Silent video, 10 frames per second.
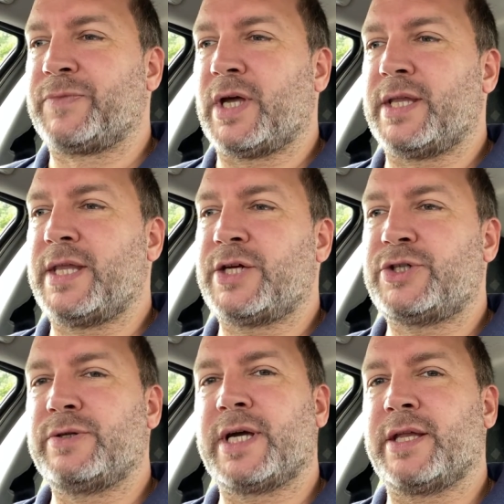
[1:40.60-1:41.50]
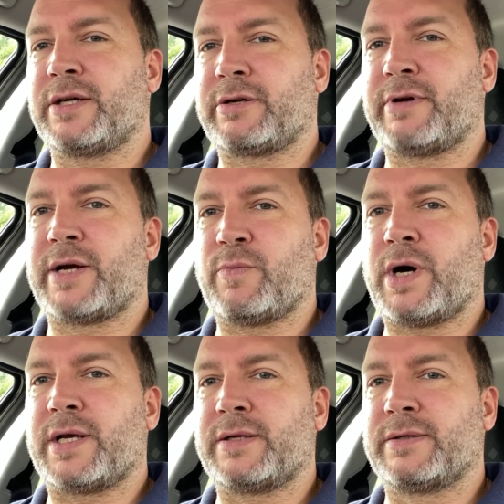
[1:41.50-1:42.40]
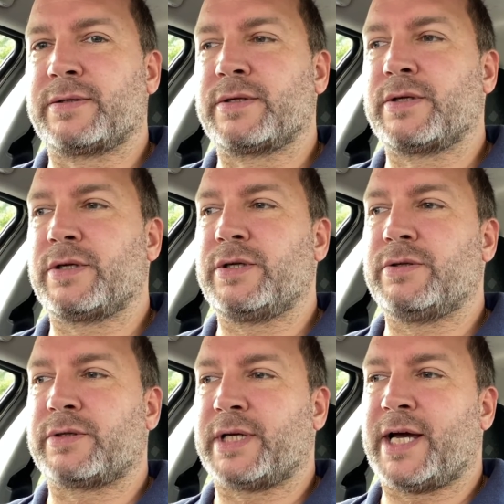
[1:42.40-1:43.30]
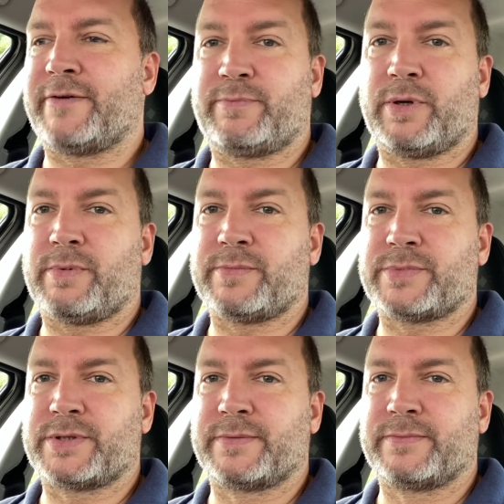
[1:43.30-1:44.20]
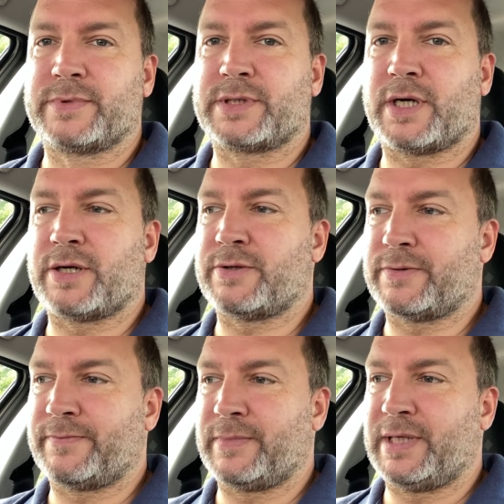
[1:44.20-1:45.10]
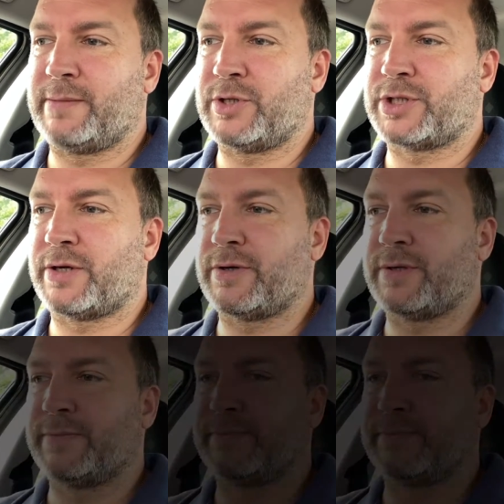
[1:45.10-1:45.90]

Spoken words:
unless you get the correct one, you're going to have problems. So let me show you.